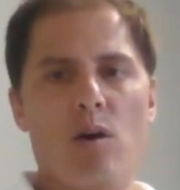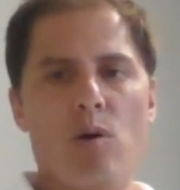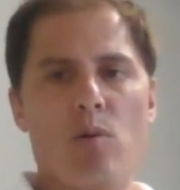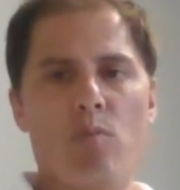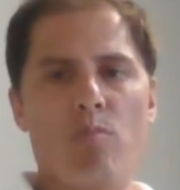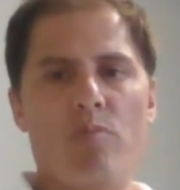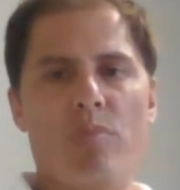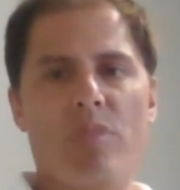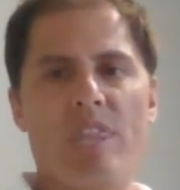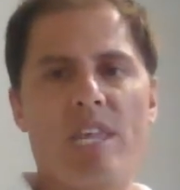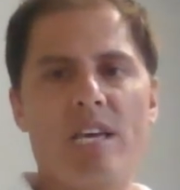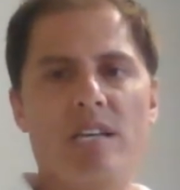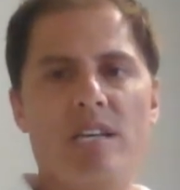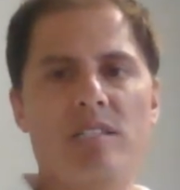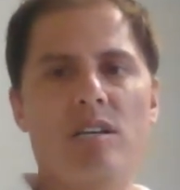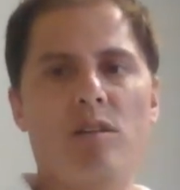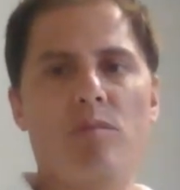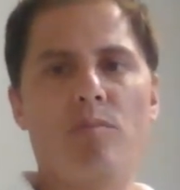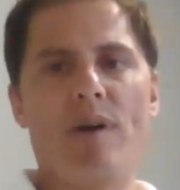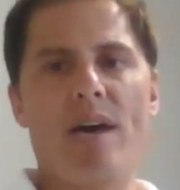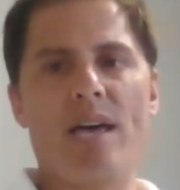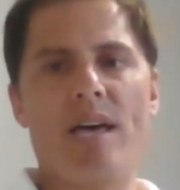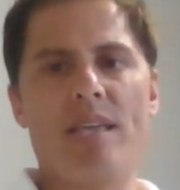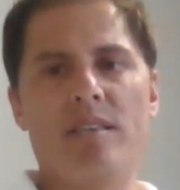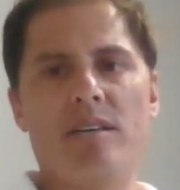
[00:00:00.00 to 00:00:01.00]

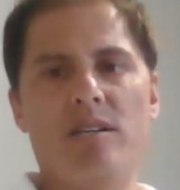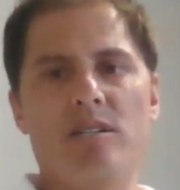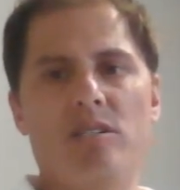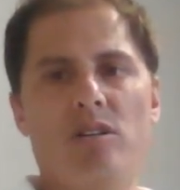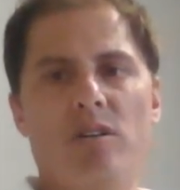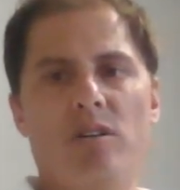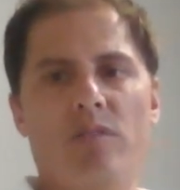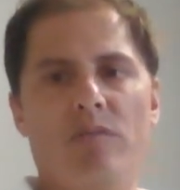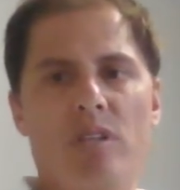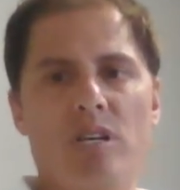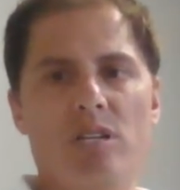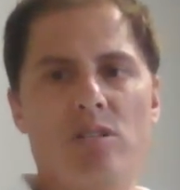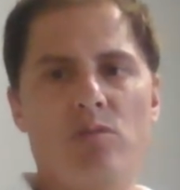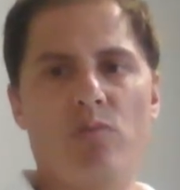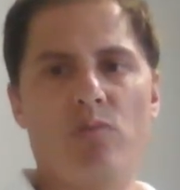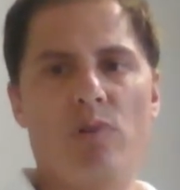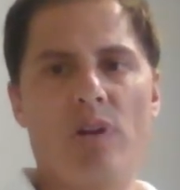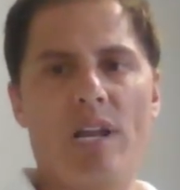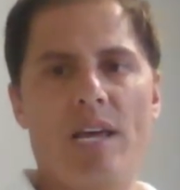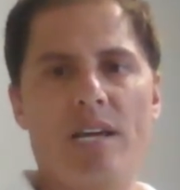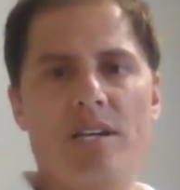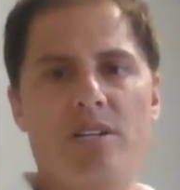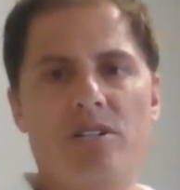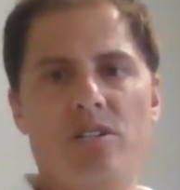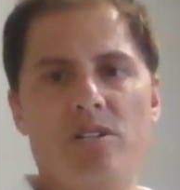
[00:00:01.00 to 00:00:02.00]
Disadvantage of this
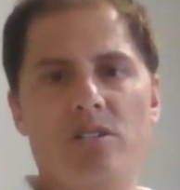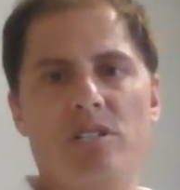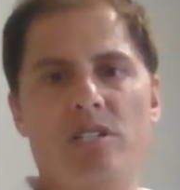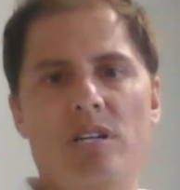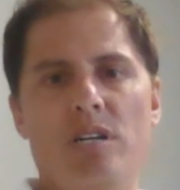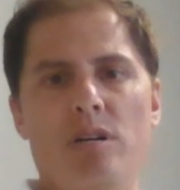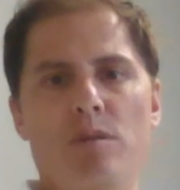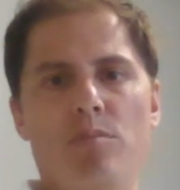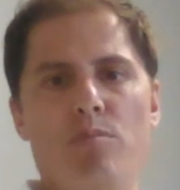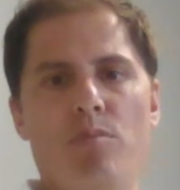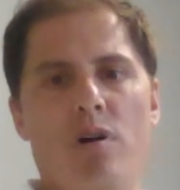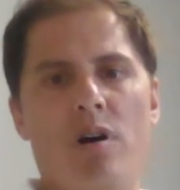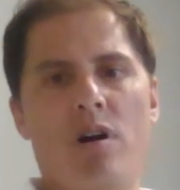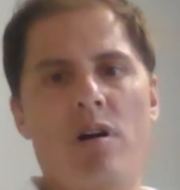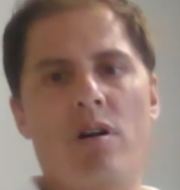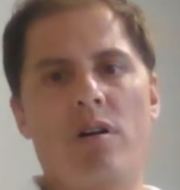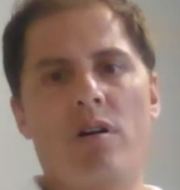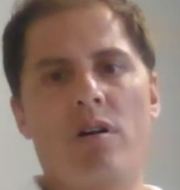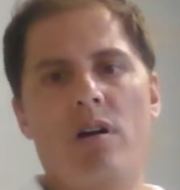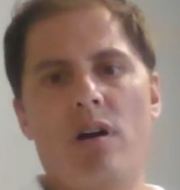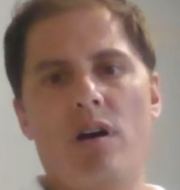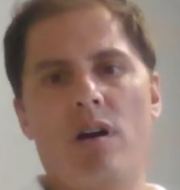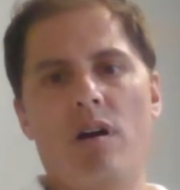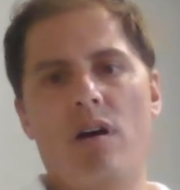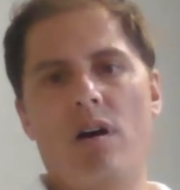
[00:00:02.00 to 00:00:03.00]
relationship are
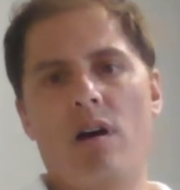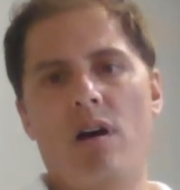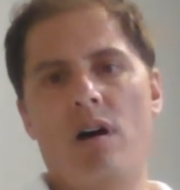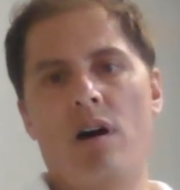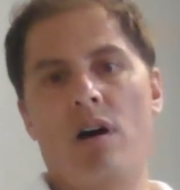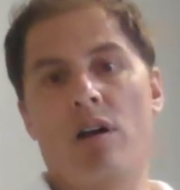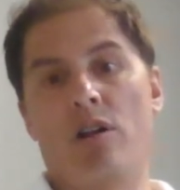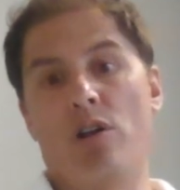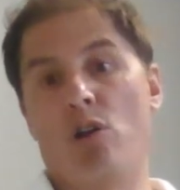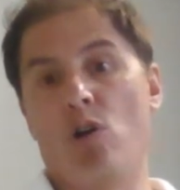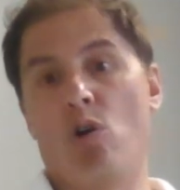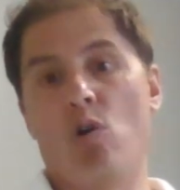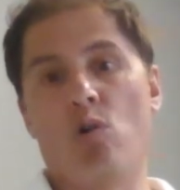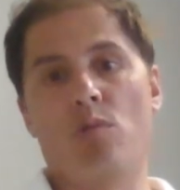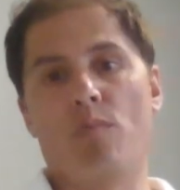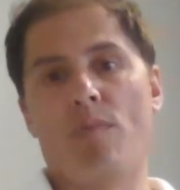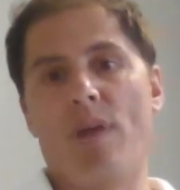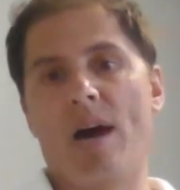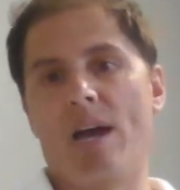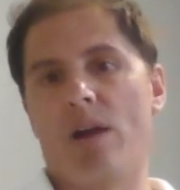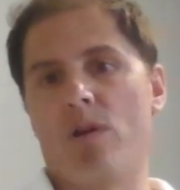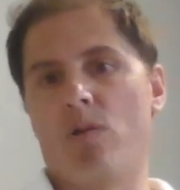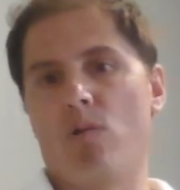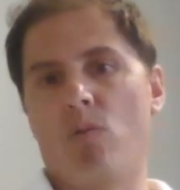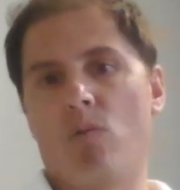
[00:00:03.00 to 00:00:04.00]
unknown
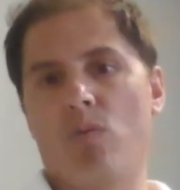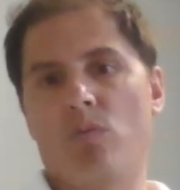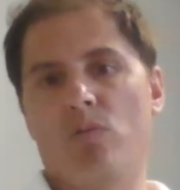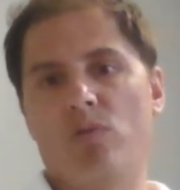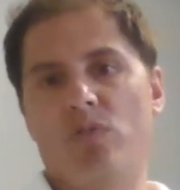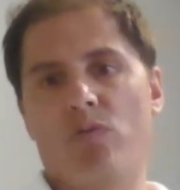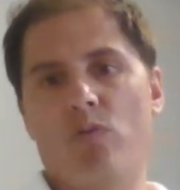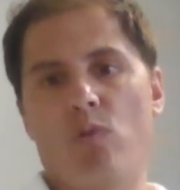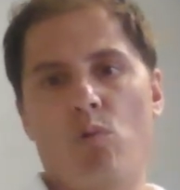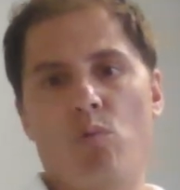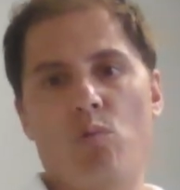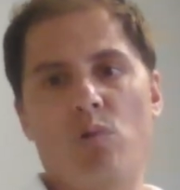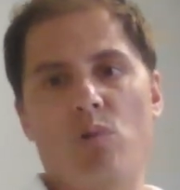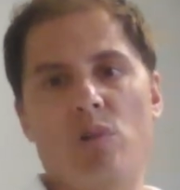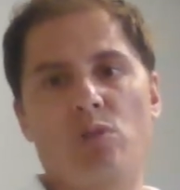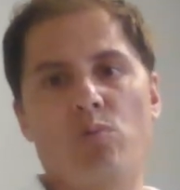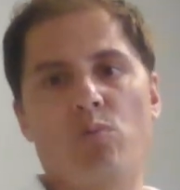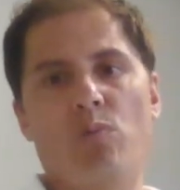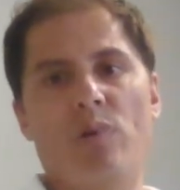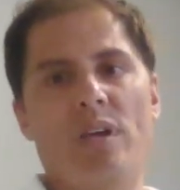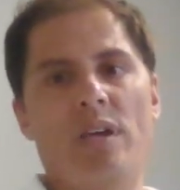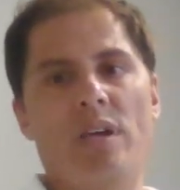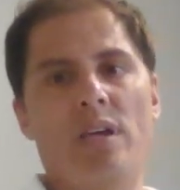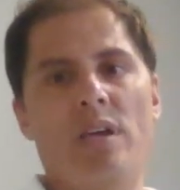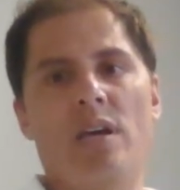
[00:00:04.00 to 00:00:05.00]
microbes for which
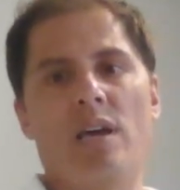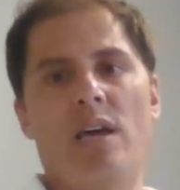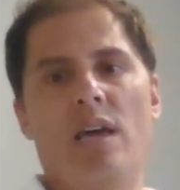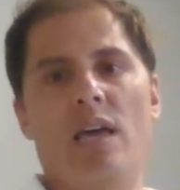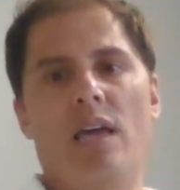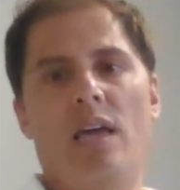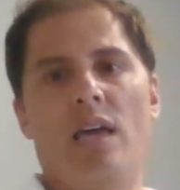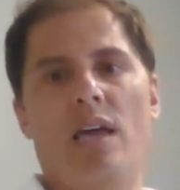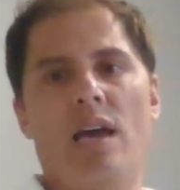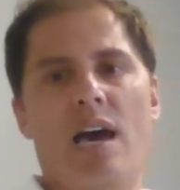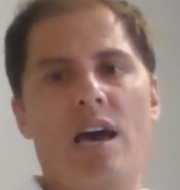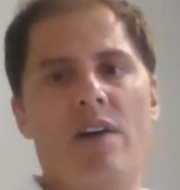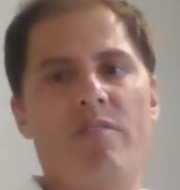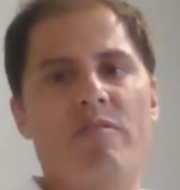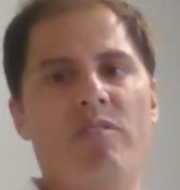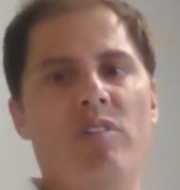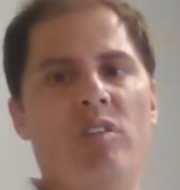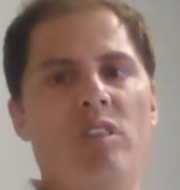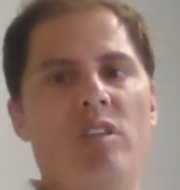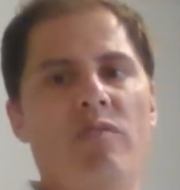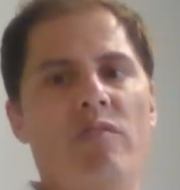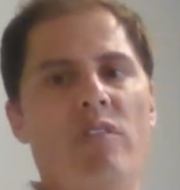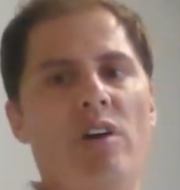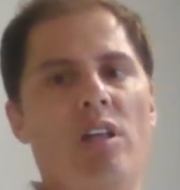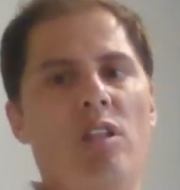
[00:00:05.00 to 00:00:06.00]
we haven't
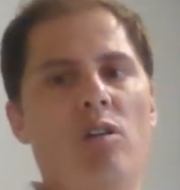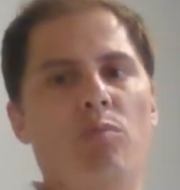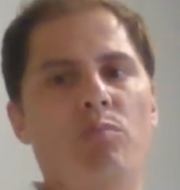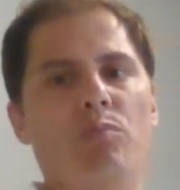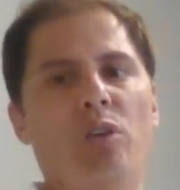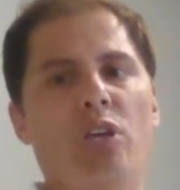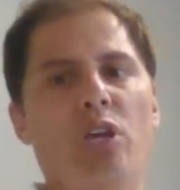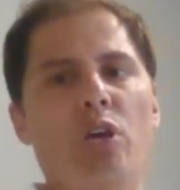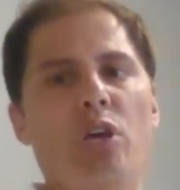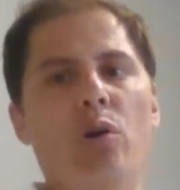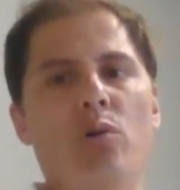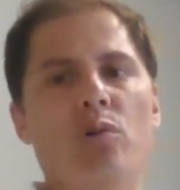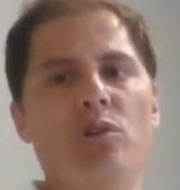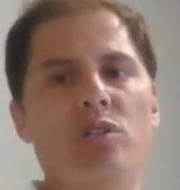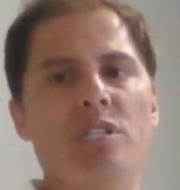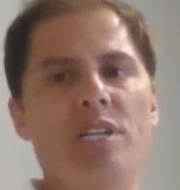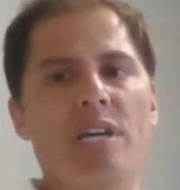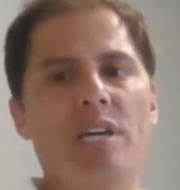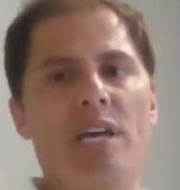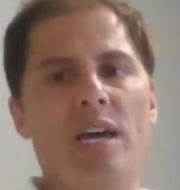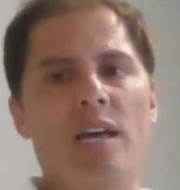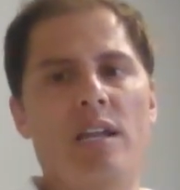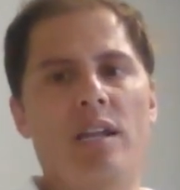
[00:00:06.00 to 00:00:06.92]
developed cures yet